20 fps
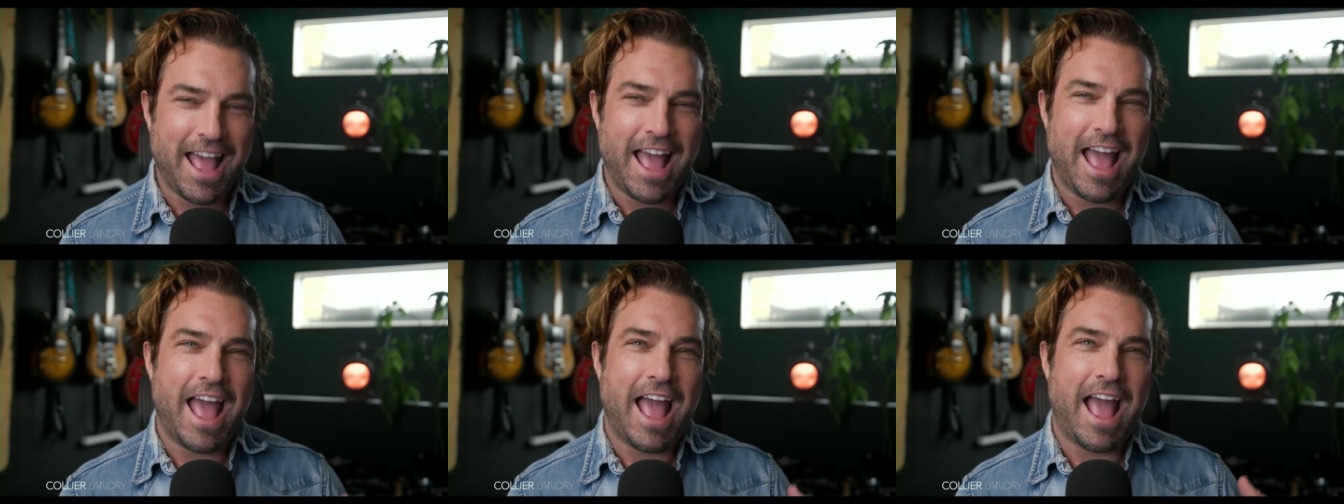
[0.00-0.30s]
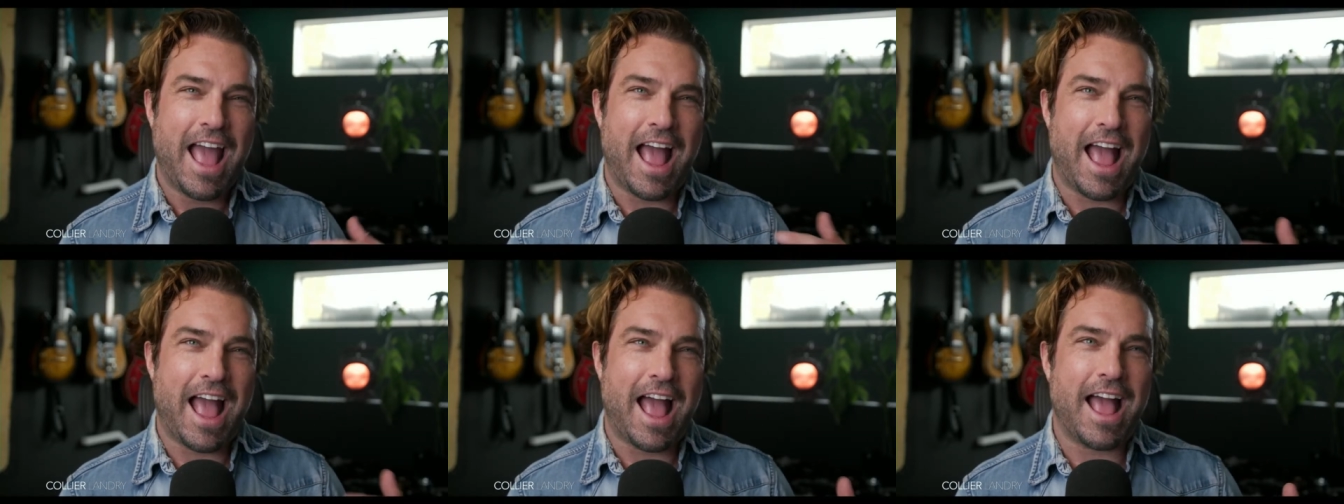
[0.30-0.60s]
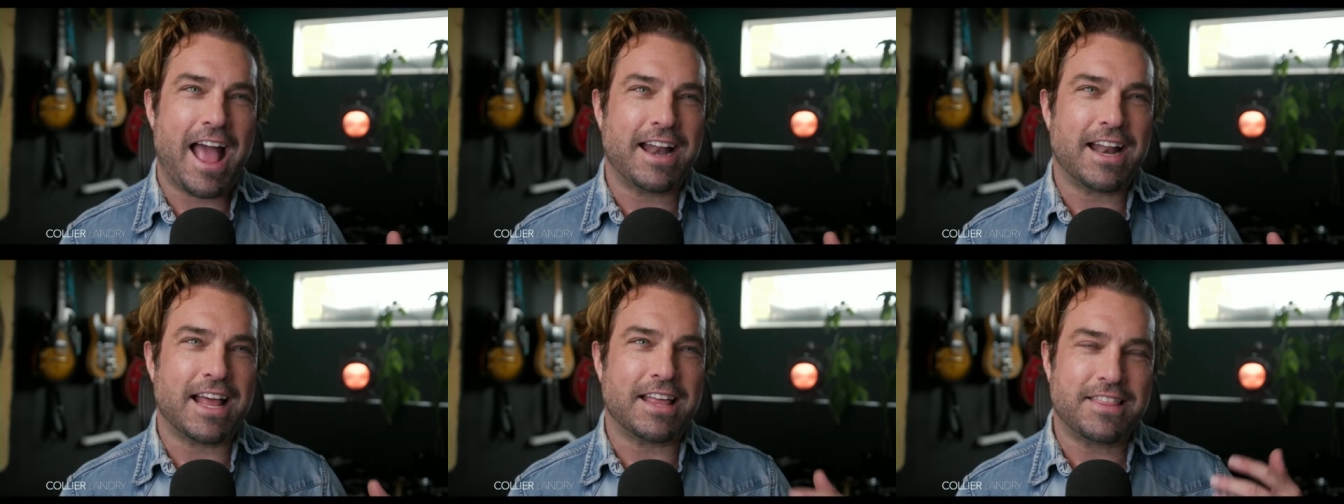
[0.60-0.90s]
and
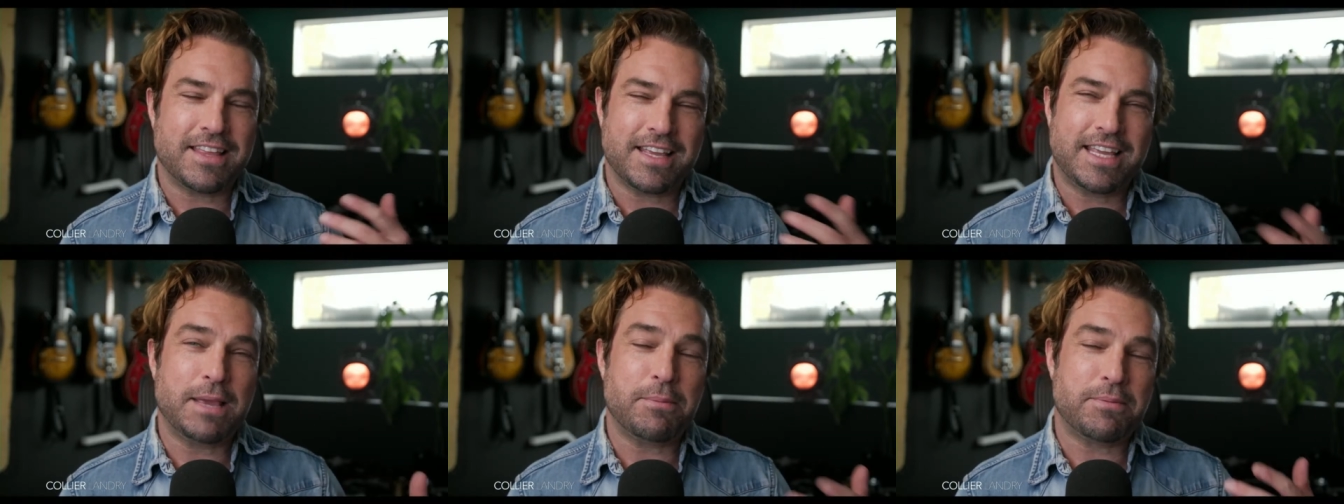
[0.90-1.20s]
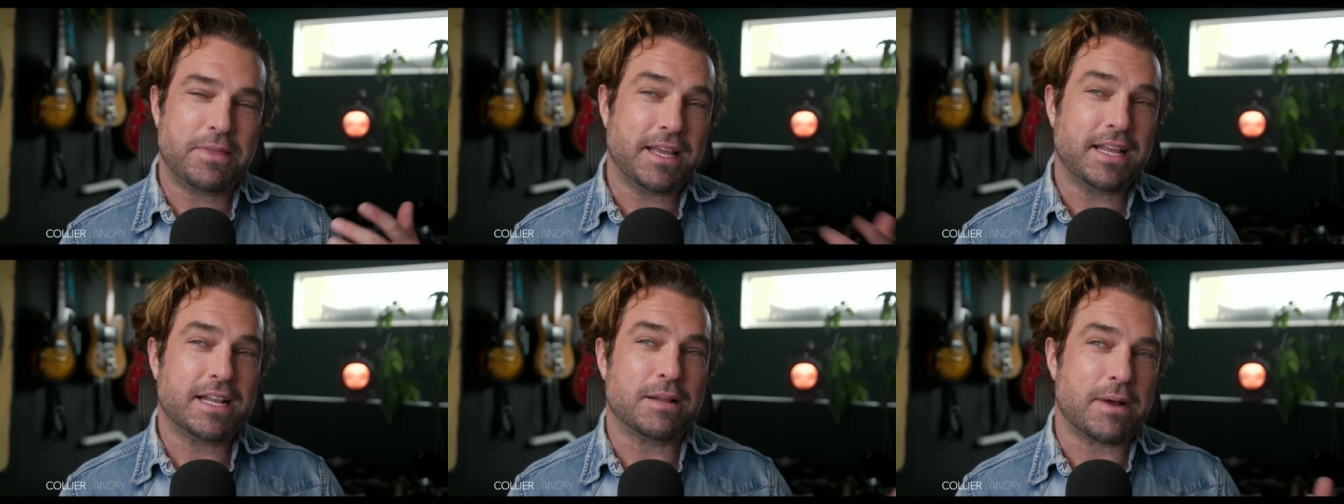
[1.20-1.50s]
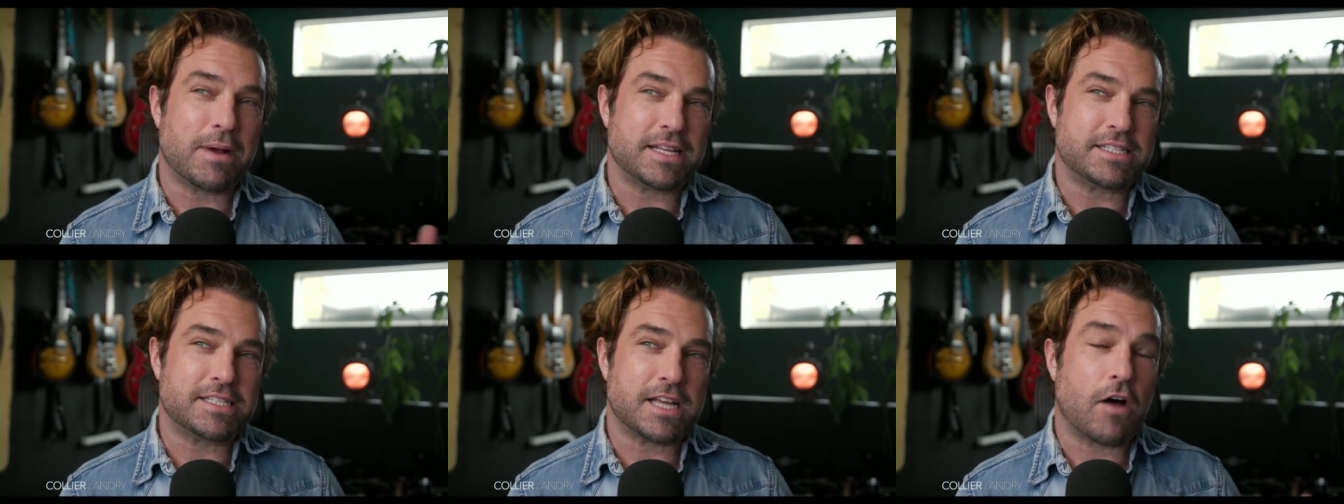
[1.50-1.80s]
I think keep thinking to
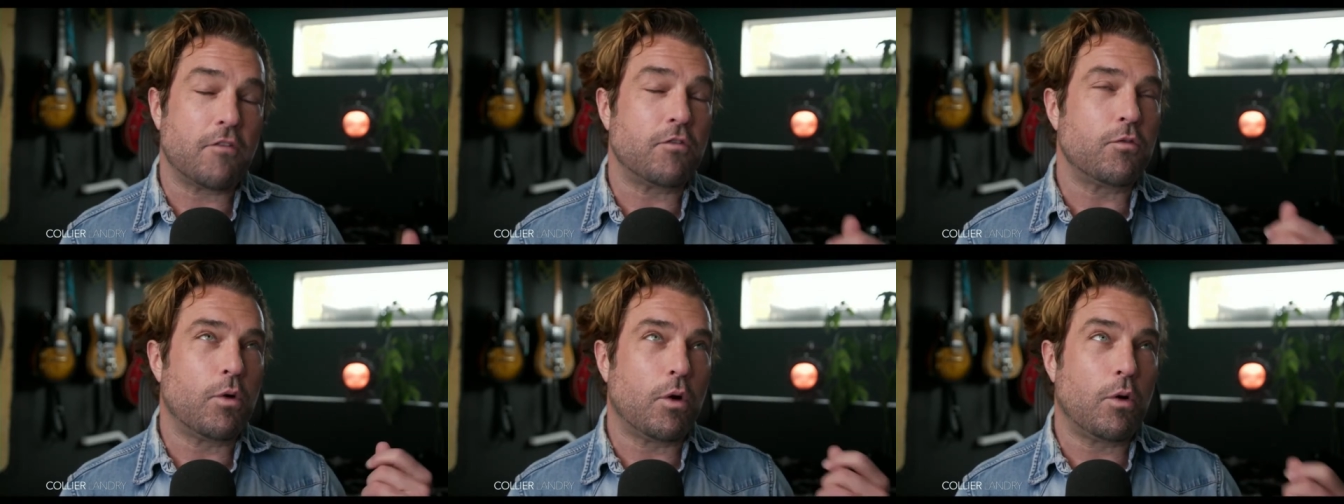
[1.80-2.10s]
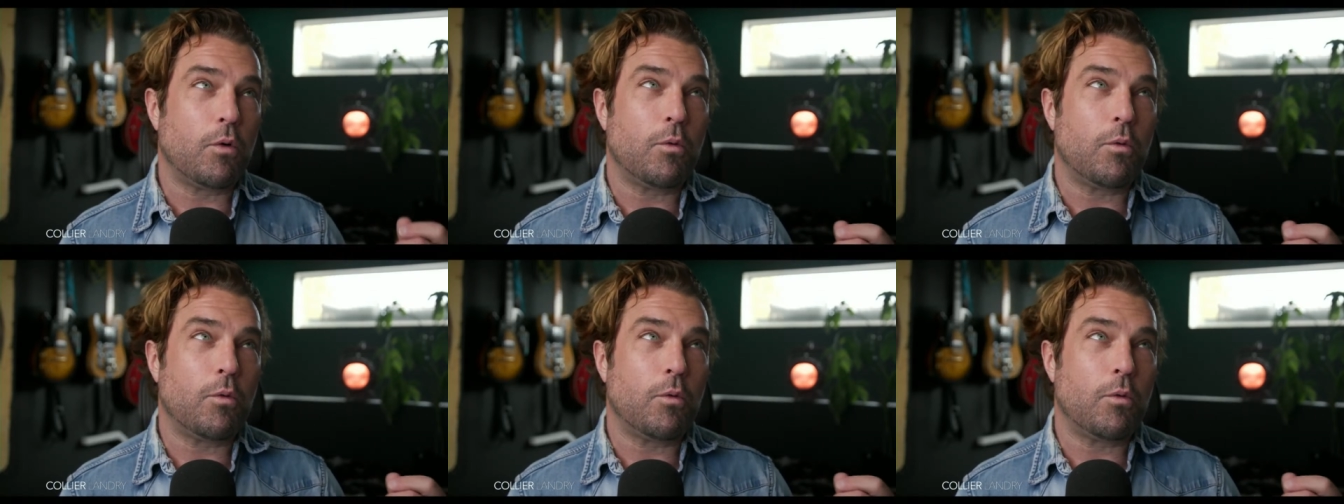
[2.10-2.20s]
myself, well,